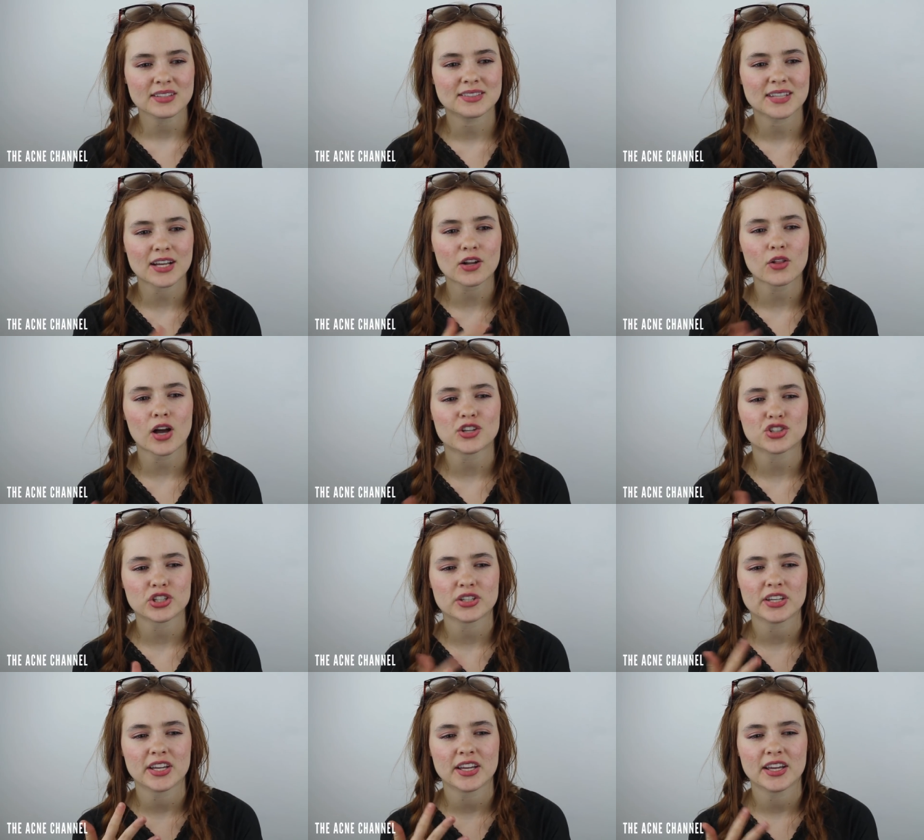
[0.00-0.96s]

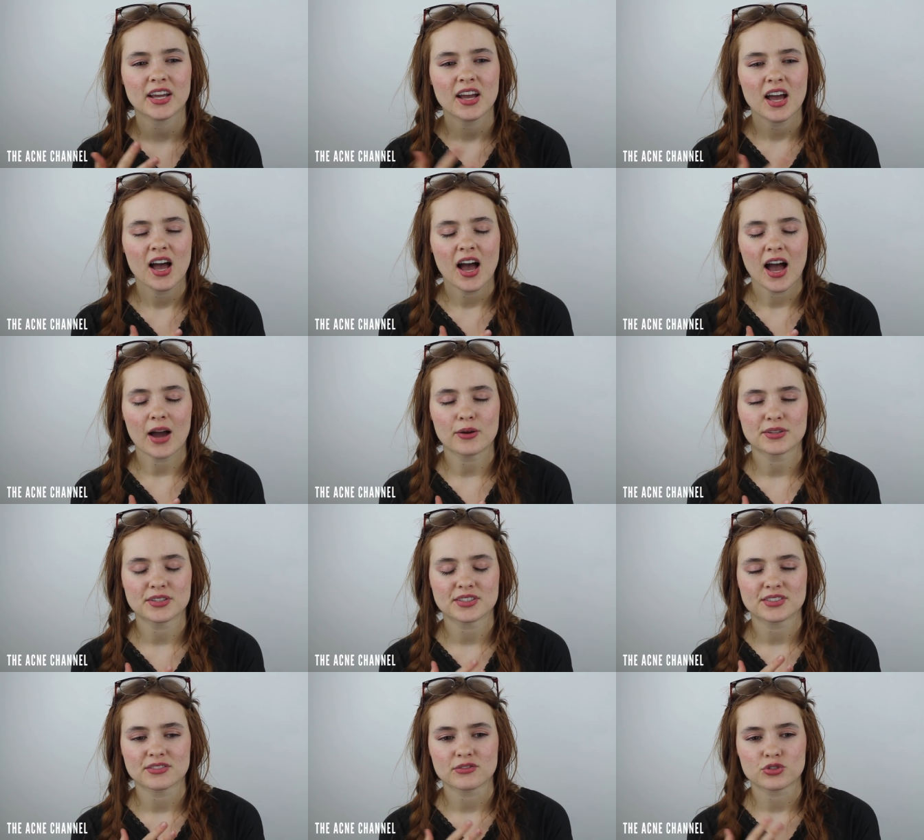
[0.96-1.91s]
Psychologically, I
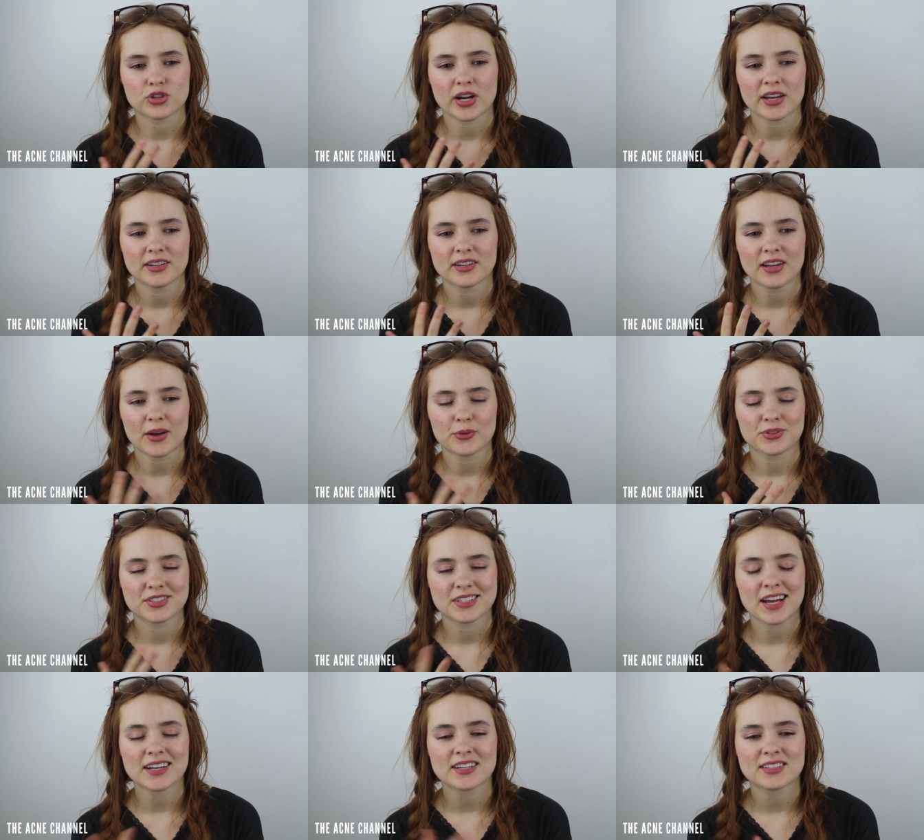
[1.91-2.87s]

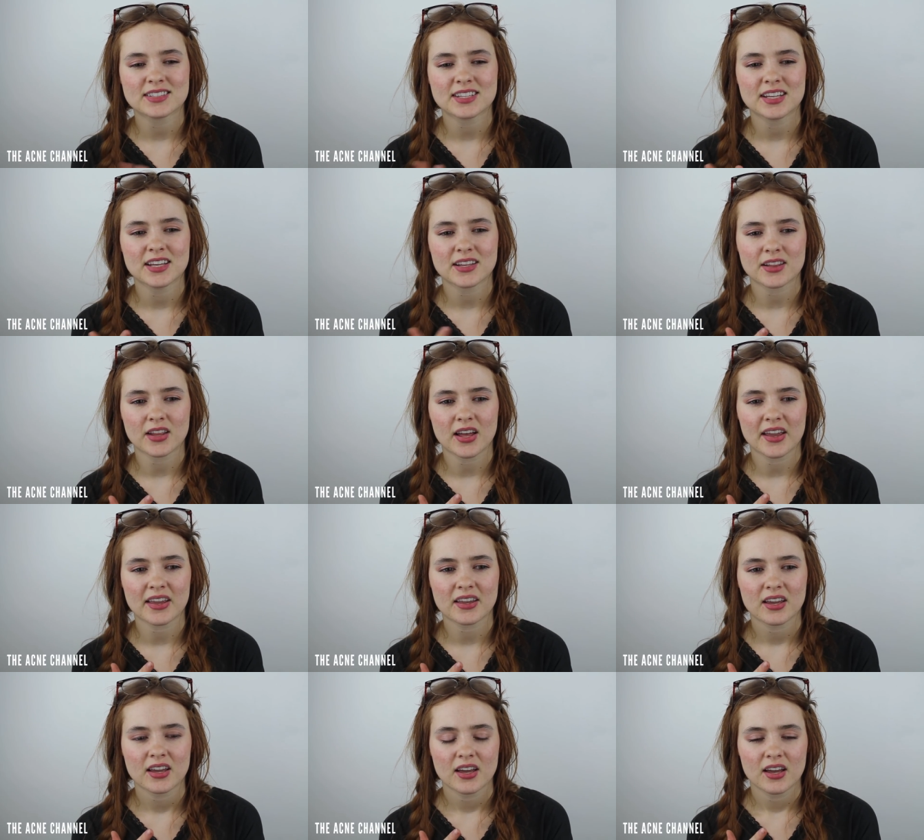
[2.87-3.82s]
was kind of seeing
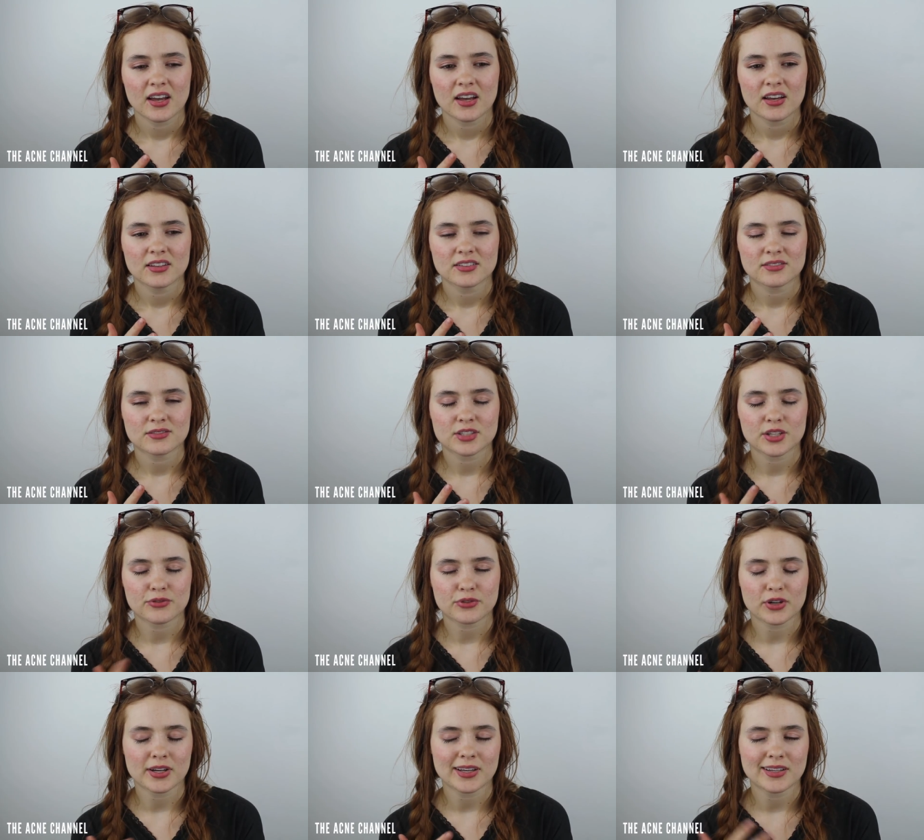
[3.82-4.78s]
like
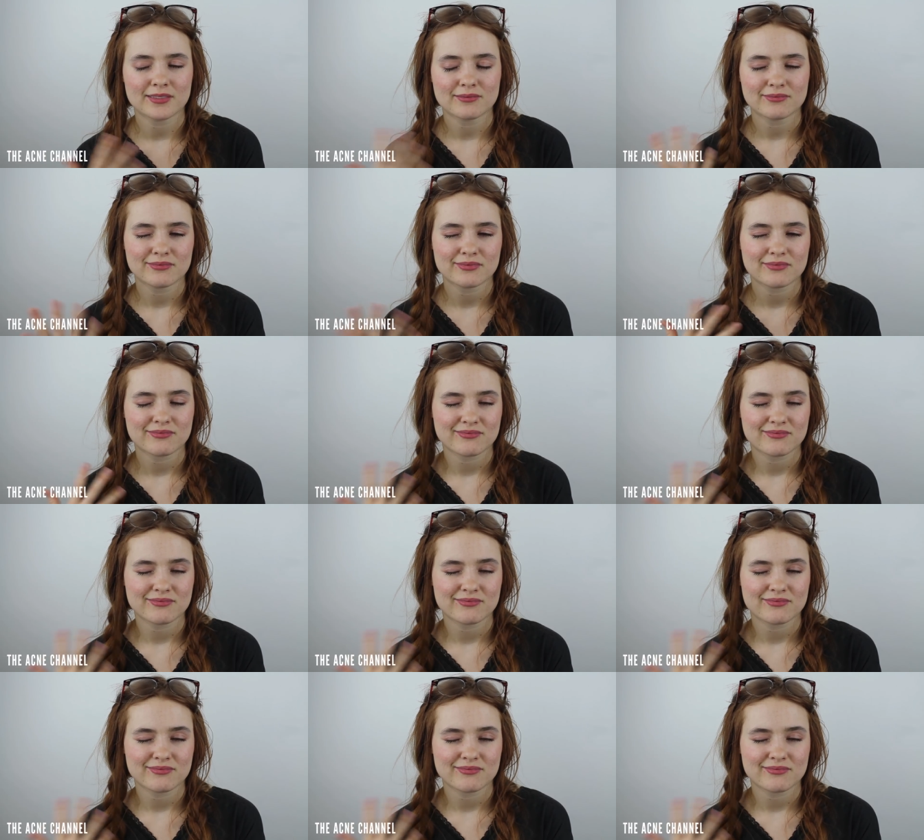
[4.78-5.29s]
different